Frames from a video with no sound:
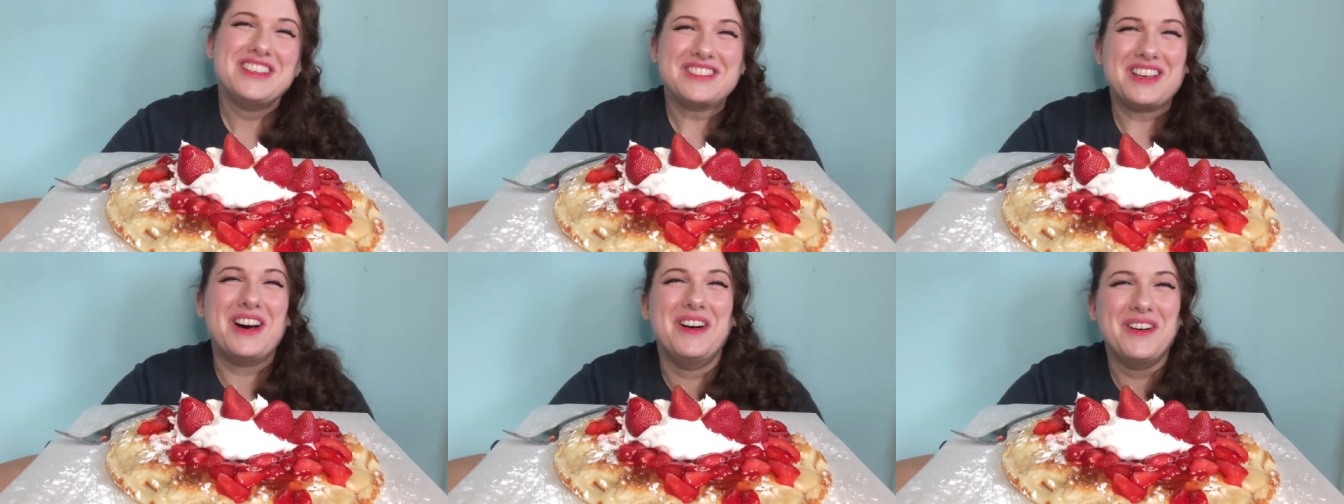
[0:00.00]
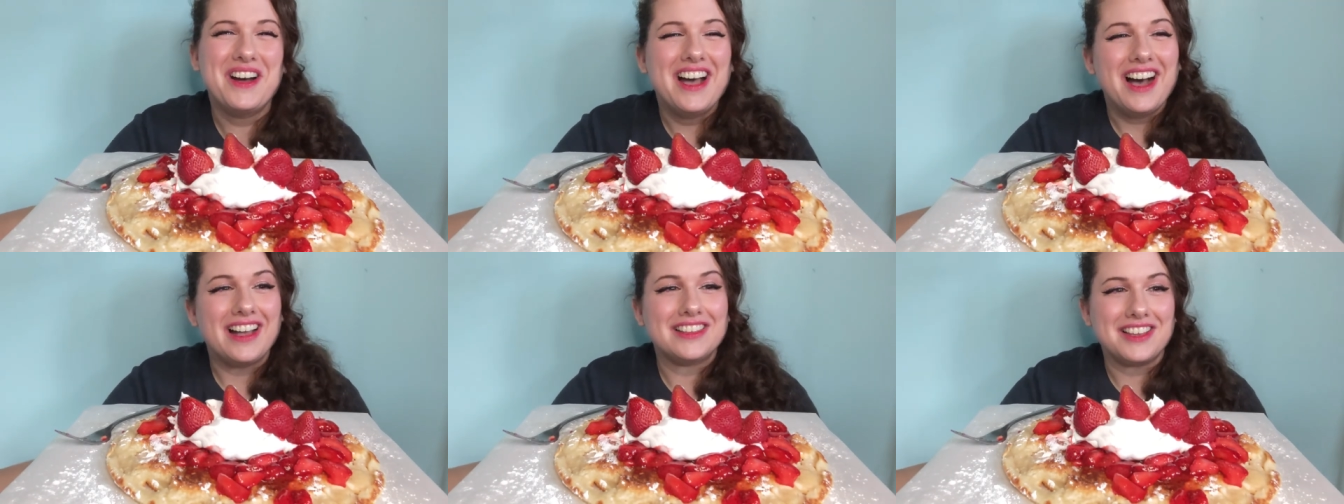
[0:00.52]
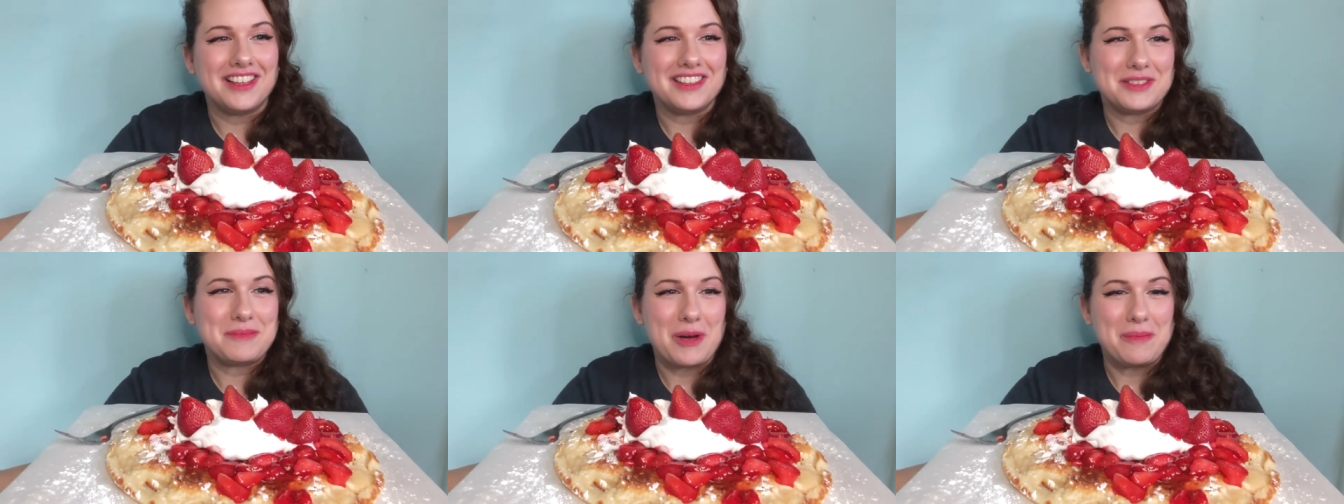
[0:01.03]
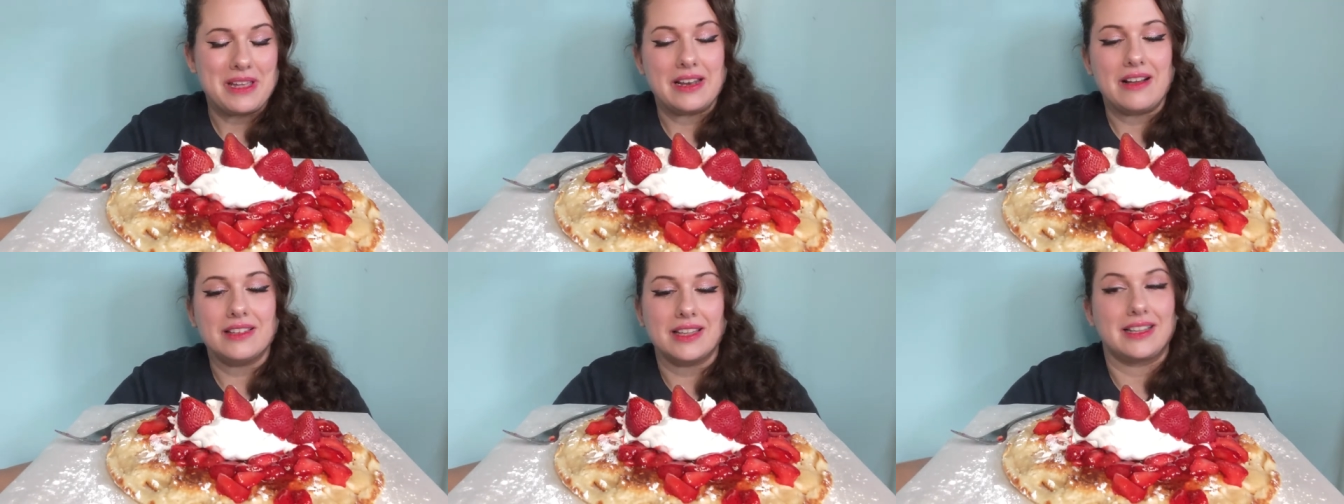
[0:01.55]
so I saw this puppy
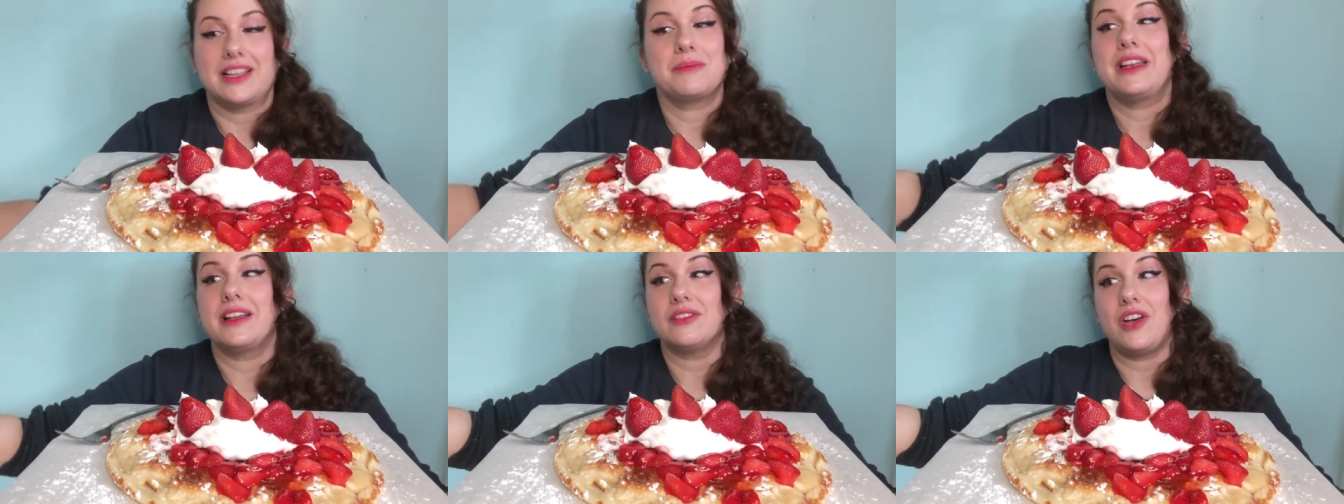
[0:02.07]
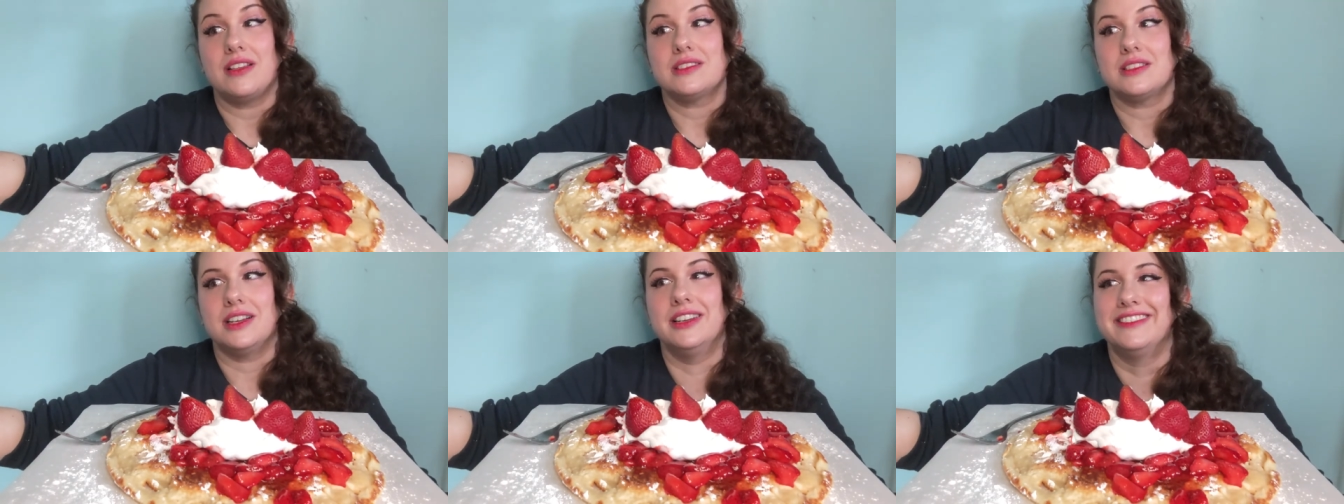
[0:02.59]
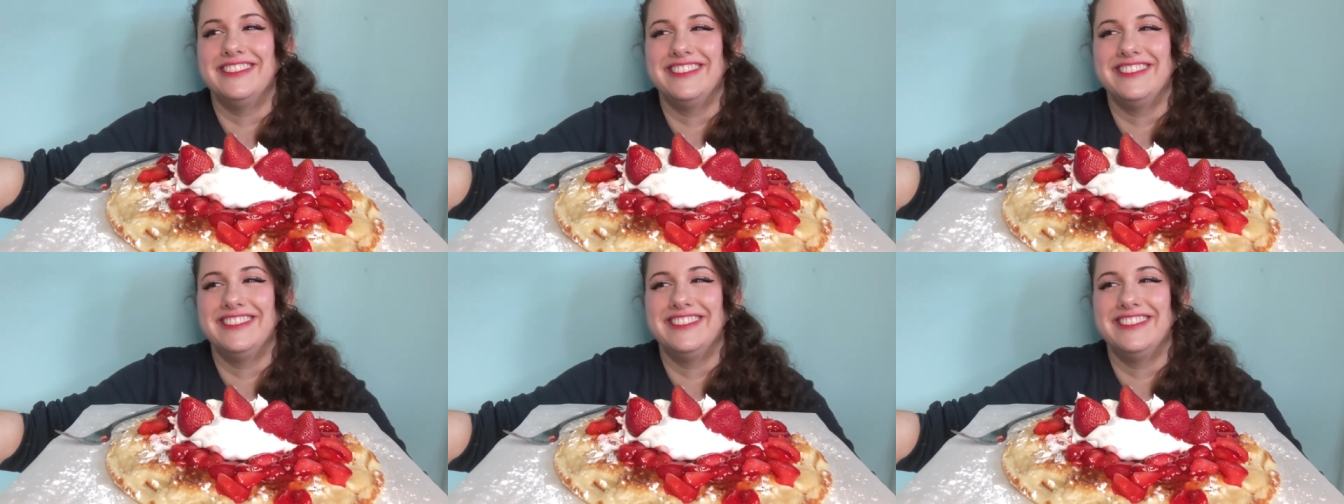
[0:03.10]
and I was like, that's my next foster.